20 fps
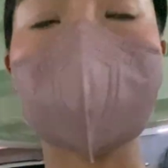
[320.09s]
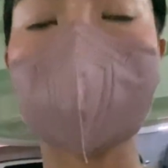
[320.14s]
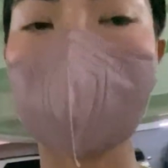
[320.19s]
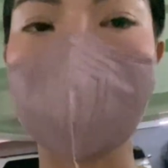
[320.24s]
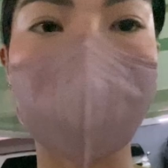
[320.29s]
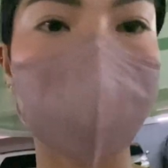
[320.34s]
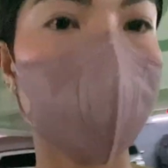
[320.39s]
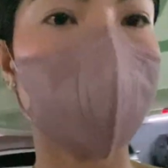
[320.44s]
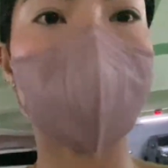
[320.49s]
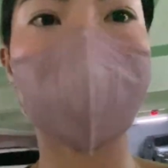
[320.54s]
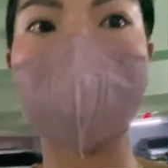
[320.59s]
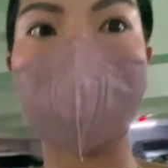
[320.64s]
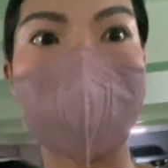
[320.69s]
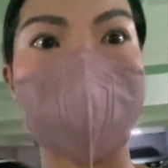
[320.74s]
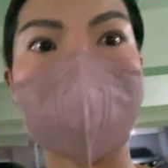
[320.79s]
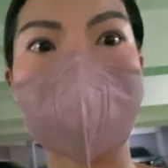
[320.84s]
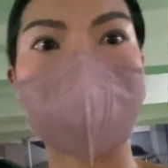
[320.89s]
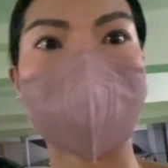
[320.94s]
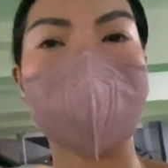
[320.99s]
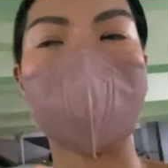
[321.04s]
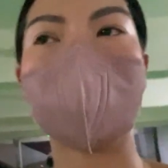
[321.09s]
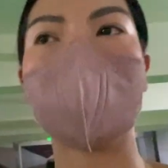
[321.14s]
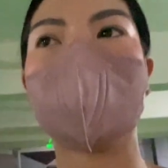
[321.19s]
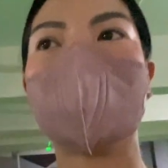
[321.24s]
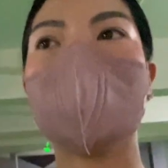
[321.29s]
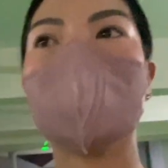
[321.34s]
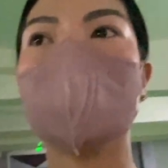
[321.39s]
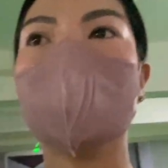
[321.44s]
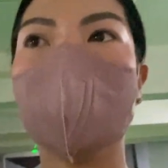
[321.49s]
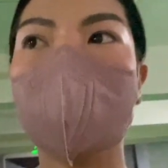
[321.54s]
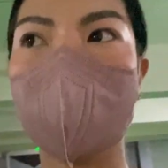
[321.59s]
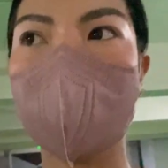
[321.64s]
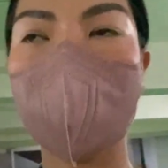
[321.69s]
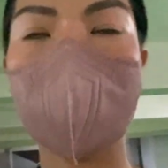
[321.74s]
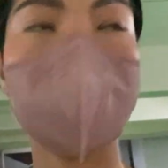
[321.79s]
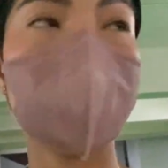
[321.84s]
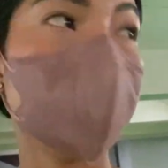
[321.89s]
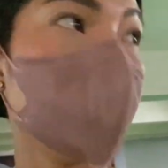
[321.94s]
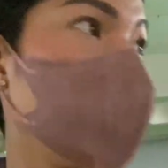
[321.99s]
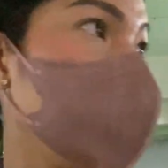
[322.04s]
Sobrang init talaga.
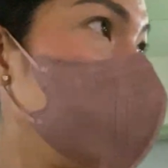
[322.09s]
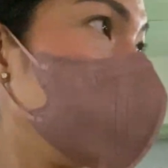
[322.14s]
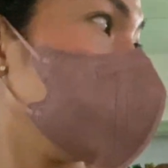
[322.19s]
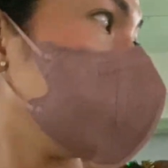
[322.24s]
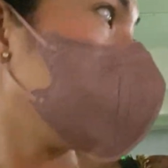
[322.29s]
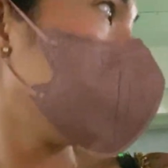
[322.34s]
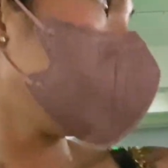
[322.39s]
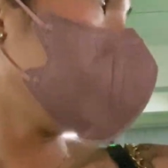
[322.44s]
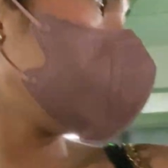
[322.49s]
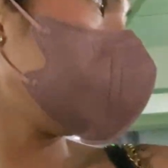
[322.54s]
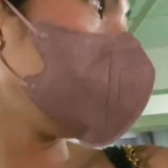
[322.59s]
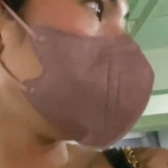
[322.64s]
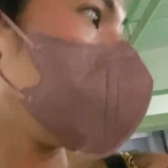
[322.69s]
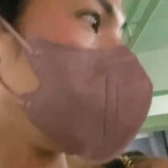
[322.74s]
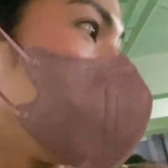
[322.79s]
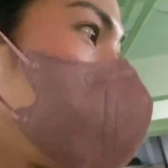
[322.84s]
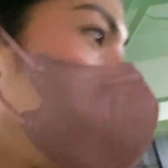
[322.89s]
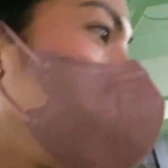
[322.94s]
Ayan,